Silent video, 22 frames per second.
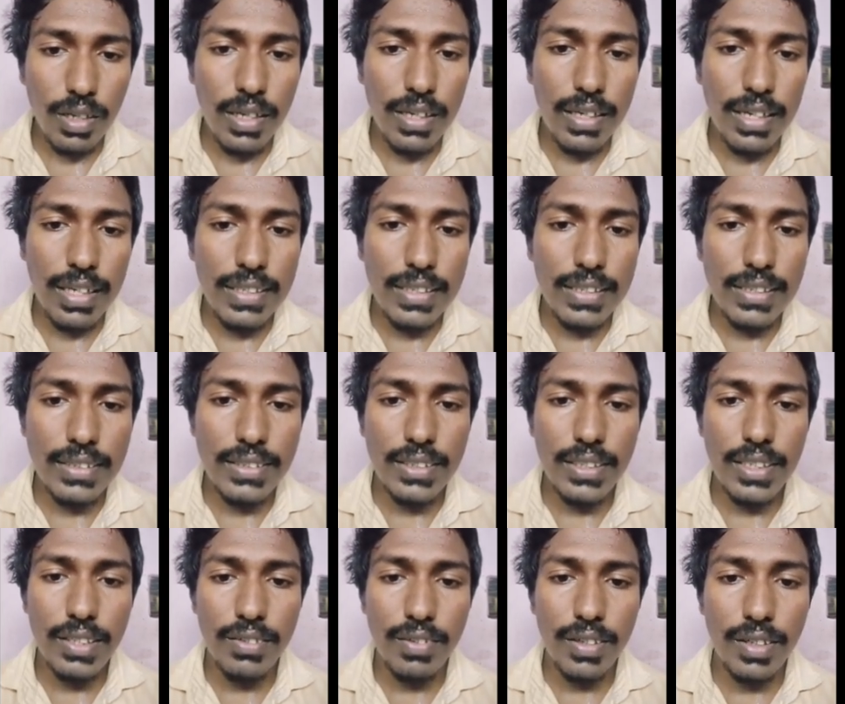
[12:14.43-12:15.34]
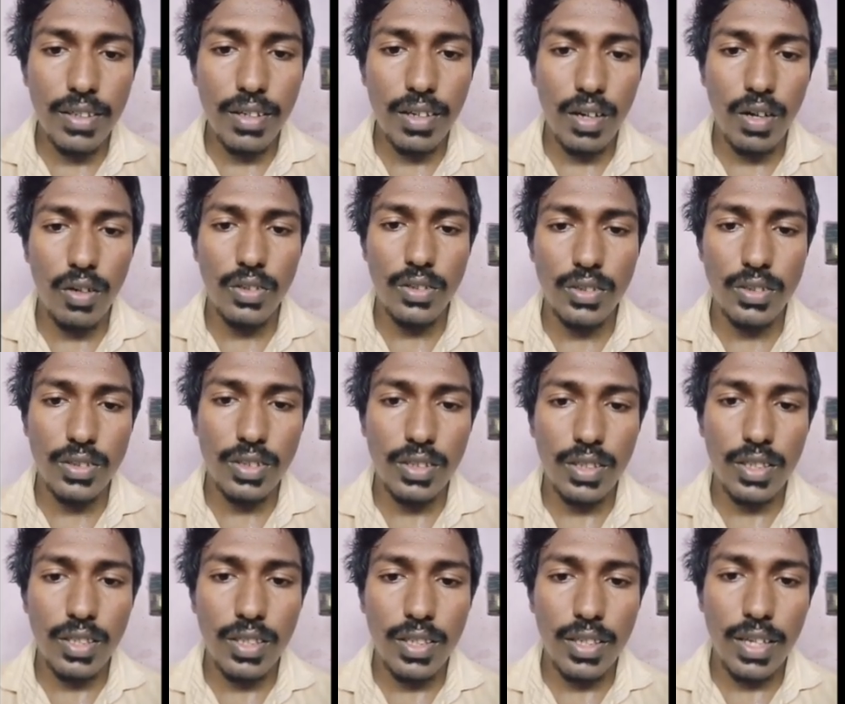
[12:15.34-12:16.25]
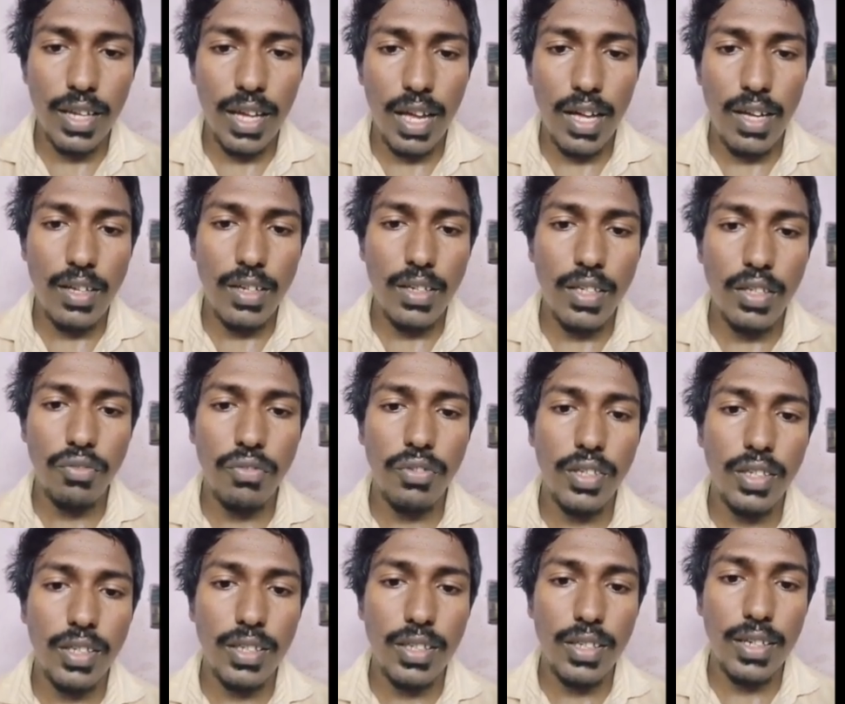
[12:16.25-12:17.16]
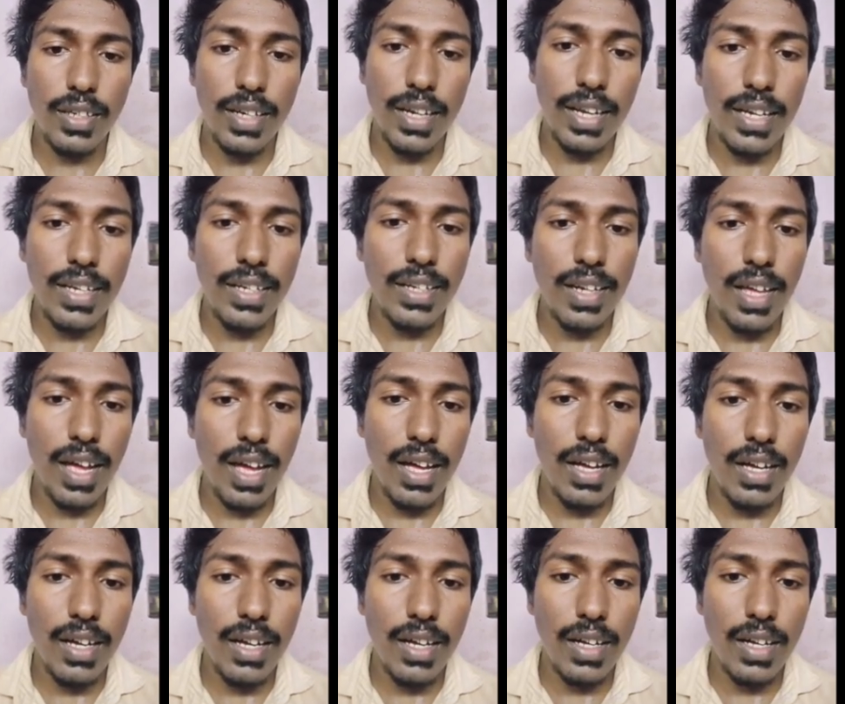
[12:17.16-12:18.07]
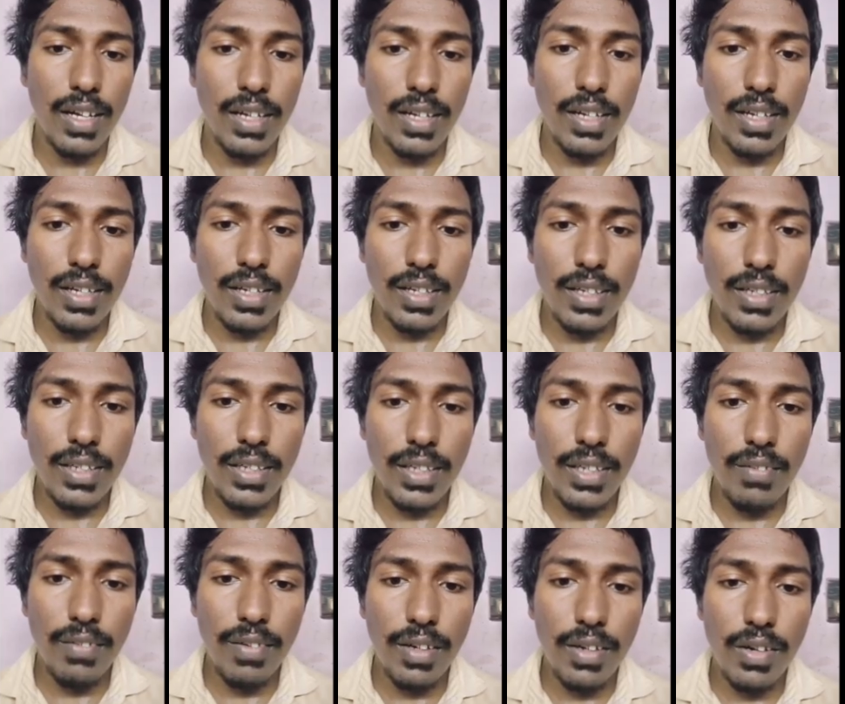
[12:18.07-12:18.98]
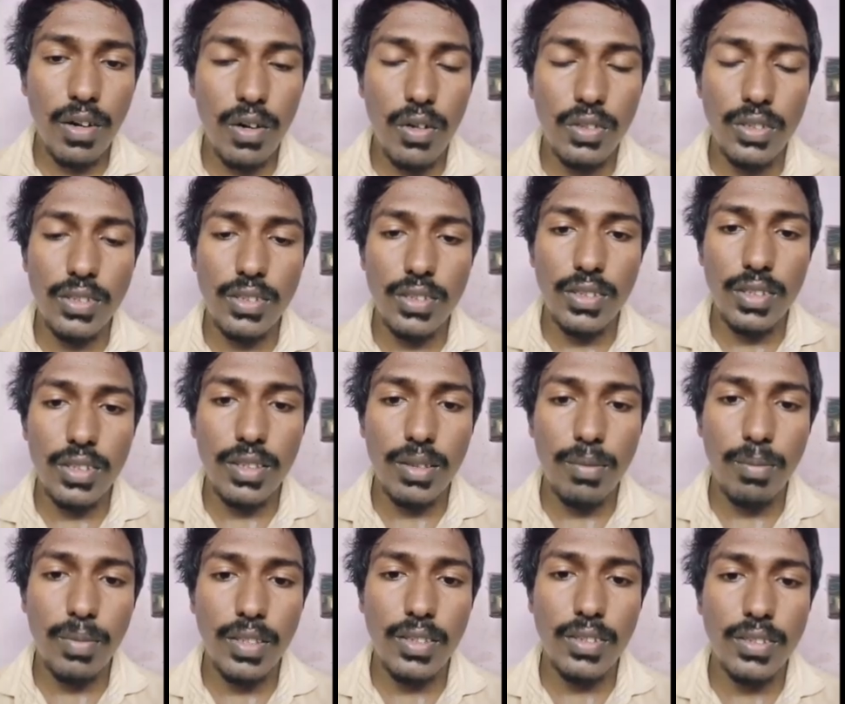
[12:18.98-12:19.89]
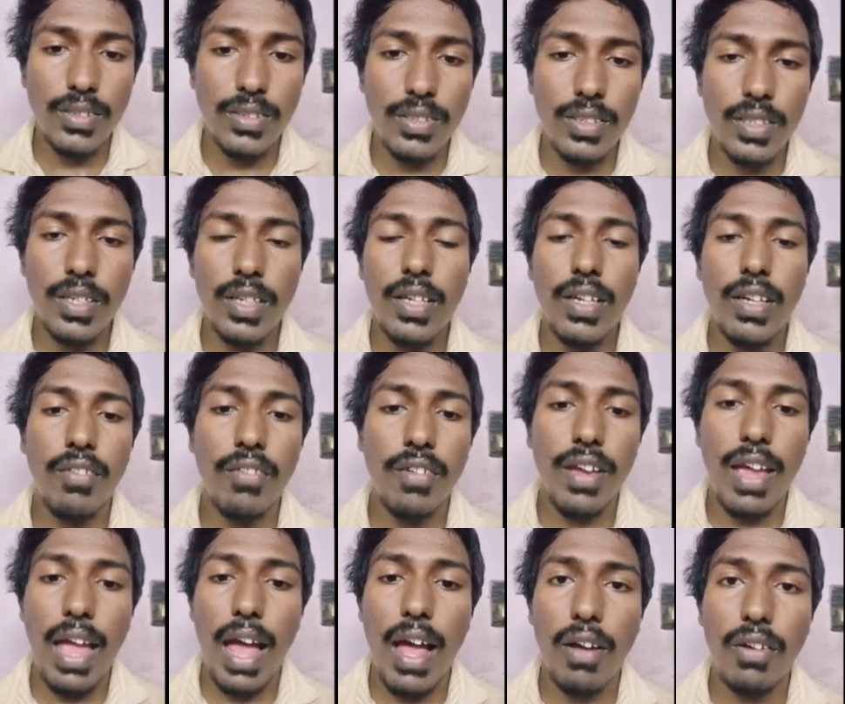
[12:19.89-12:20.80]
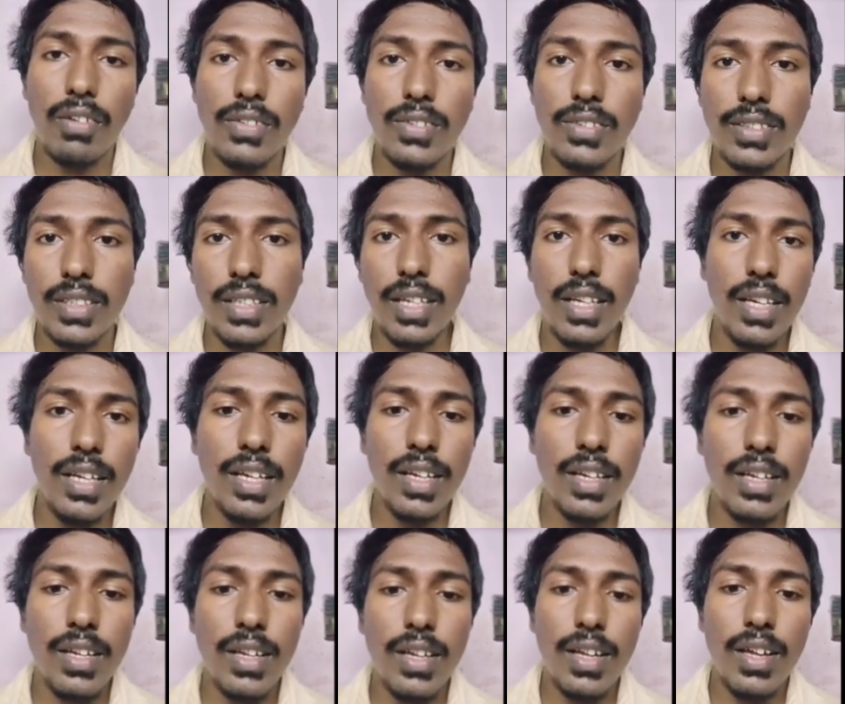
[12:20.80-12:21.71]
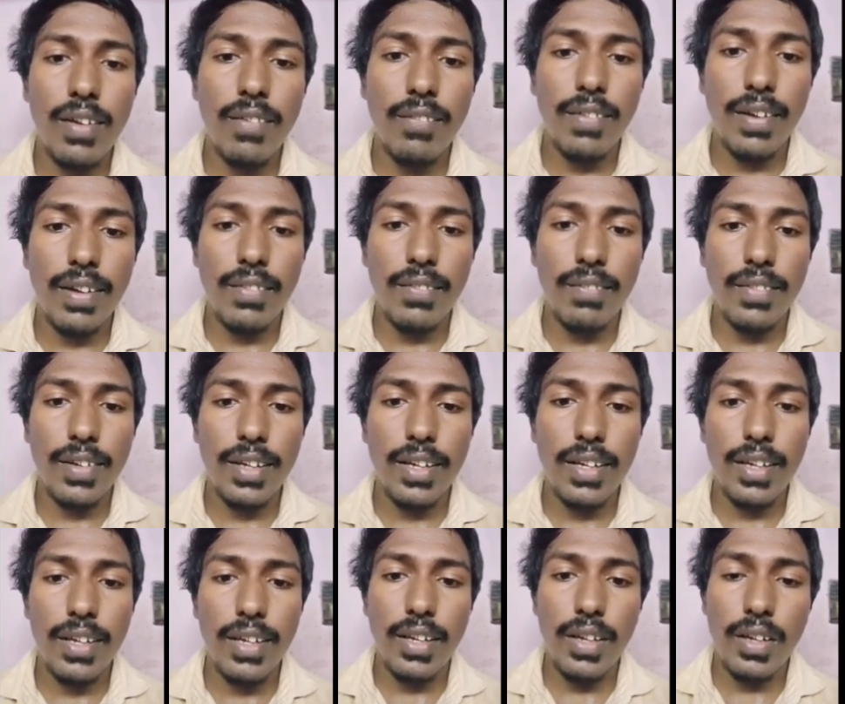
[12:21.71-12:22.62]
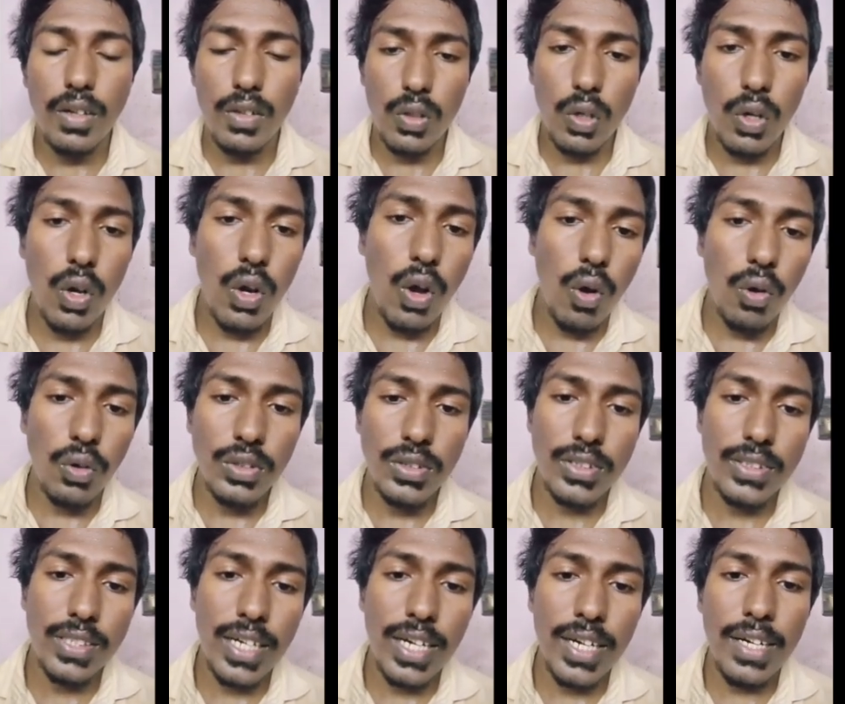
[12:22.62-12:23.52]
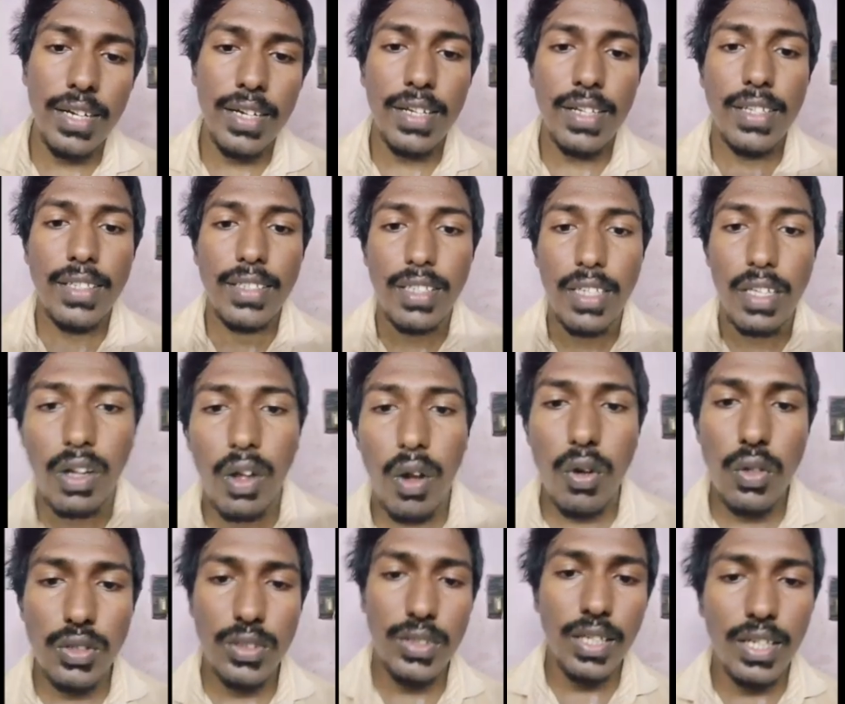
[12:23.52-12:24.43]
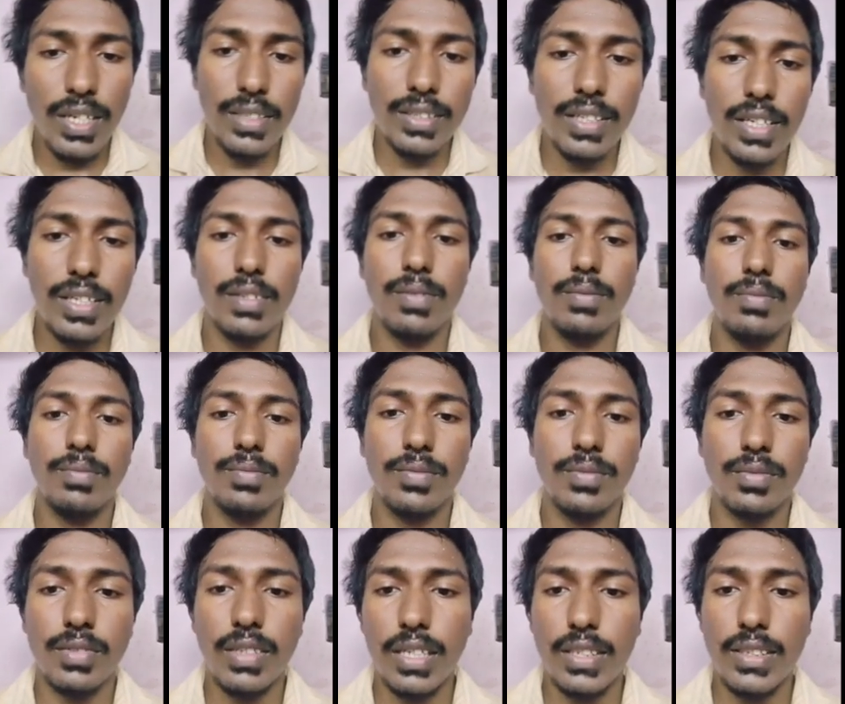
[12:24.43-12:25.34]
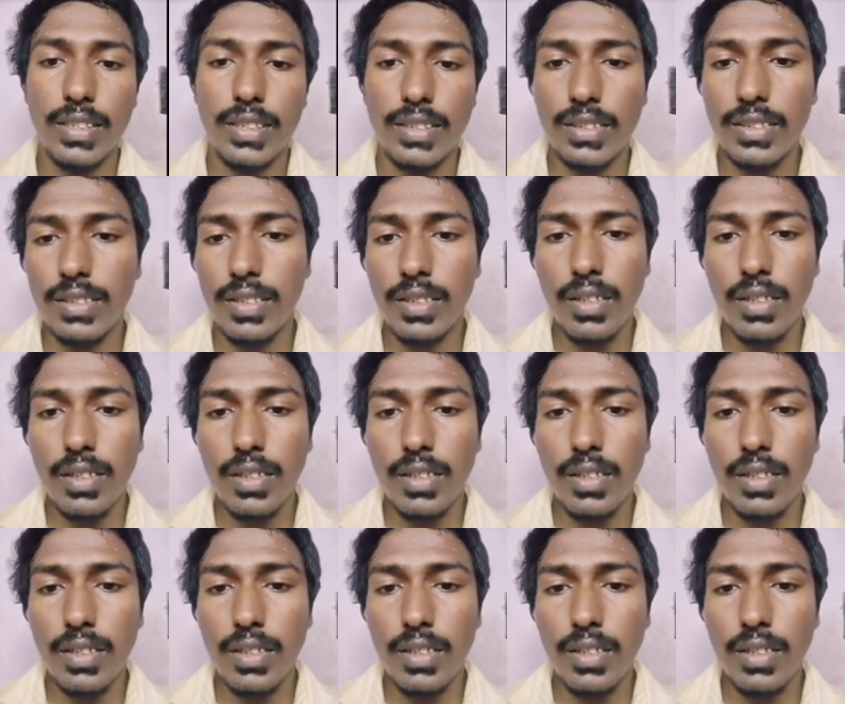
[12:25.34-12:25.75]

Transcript: Rain is given clouds. Yeah, if we rain are given clouds, means we have see when we go outside the clouds are there. That's it.